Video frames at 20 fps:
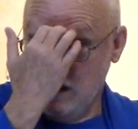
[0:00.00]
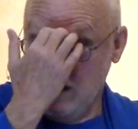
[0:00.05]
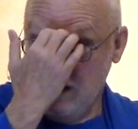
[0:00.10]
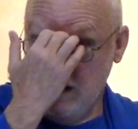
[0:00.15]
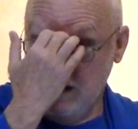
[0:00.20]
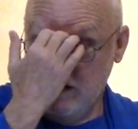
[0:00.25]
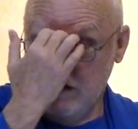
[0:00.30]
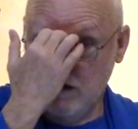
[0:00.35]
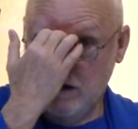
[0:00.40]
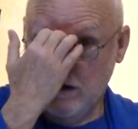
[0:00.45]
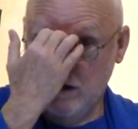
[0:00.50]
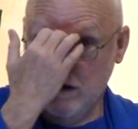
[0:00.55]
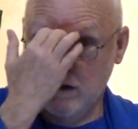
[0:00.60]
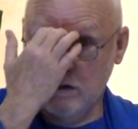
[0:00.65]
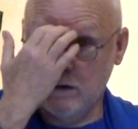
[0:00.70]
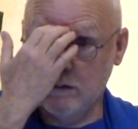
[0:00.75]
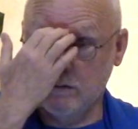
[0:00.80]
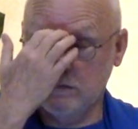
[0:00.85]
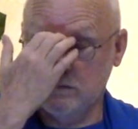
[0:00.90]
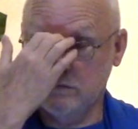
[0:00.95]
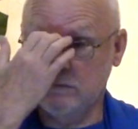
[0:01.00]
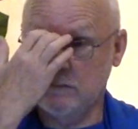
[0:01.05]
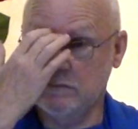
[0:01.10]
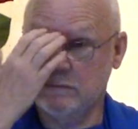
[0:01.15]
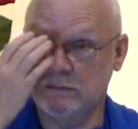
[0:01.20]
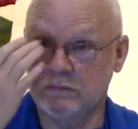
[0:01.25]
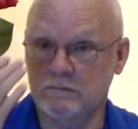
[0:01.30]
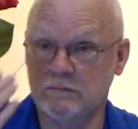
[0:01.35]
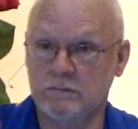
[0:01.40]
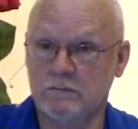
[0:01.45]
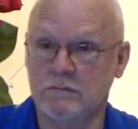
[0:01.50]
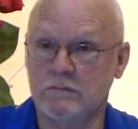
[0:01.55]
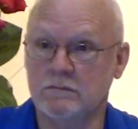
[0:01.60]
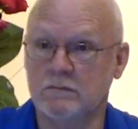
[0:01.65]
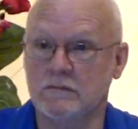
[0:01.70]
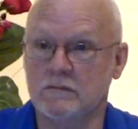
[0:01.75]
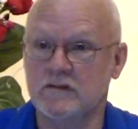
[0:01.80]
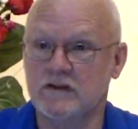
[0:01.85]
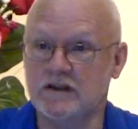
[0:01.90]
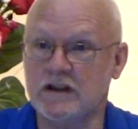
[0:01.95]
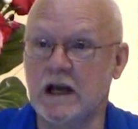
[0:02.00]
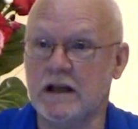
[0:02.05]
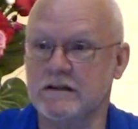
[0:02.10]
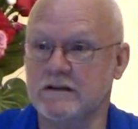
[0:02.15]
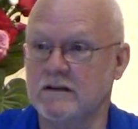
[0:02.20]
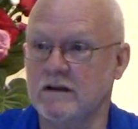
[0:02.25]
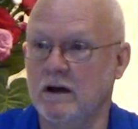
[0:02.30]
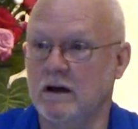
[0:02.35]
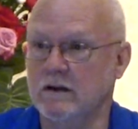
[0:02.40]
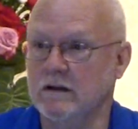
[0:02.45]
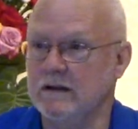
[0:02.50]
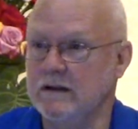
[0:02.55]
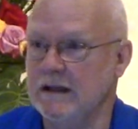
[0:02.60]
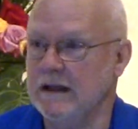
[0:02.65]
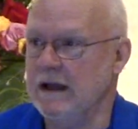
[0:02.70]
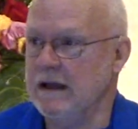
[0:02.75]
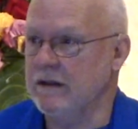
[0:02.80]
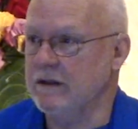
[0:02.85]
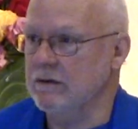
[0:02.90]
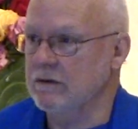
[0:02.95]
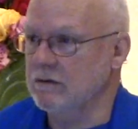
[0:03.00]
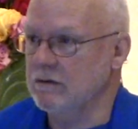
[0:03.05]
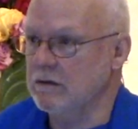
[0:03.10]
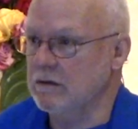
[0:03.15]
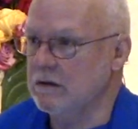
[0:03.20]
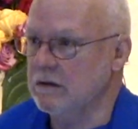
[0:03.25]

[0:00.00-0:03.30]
in our satsang together,